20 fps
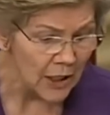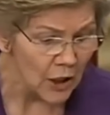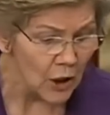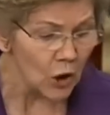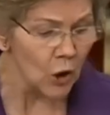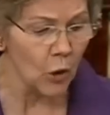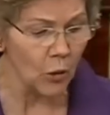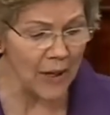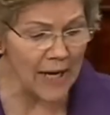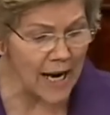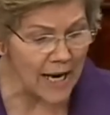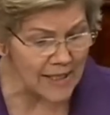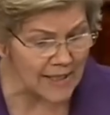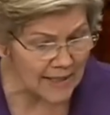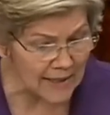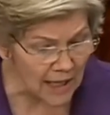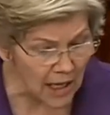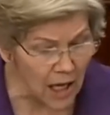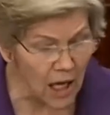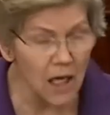
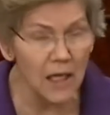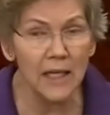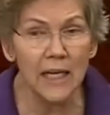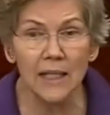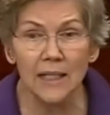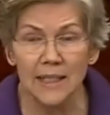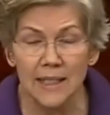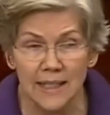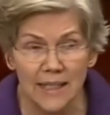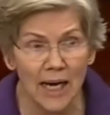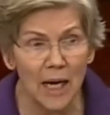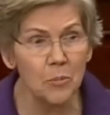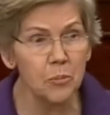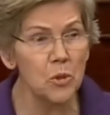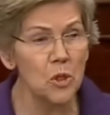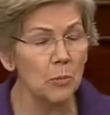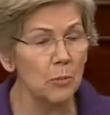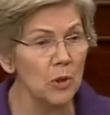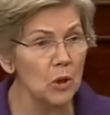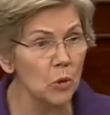creates
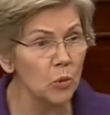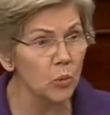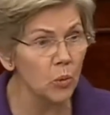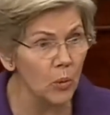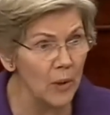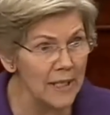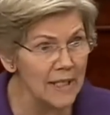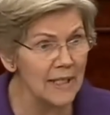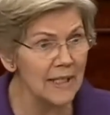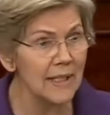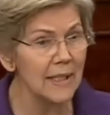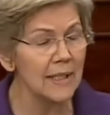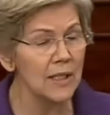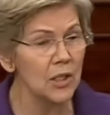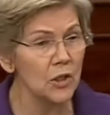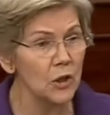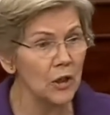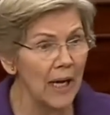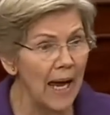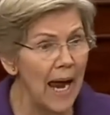unacceptable risks
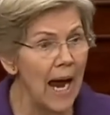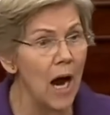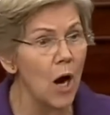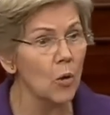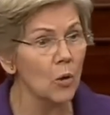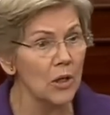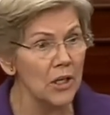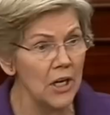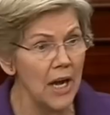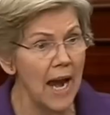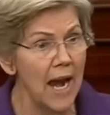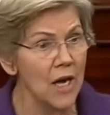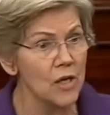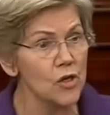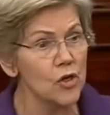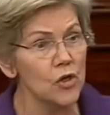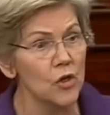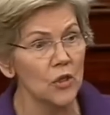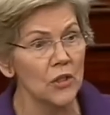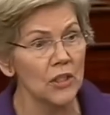to our
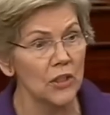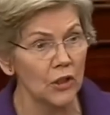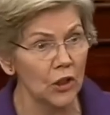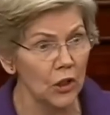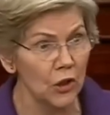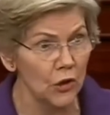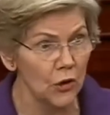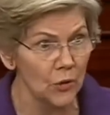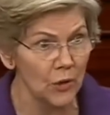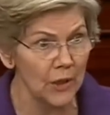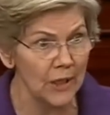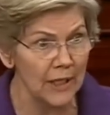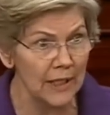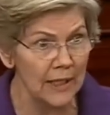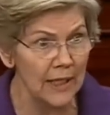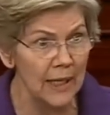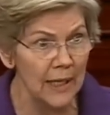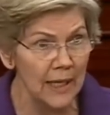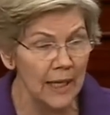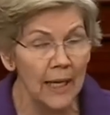national security,
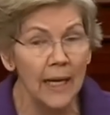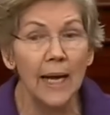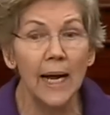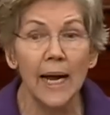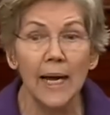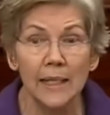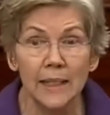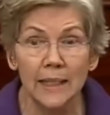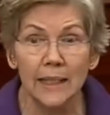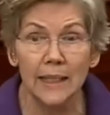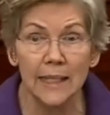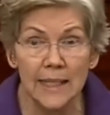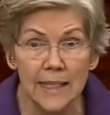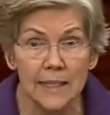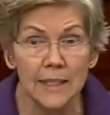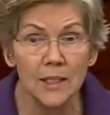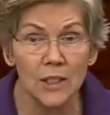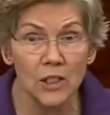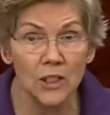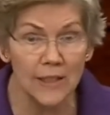and it needs to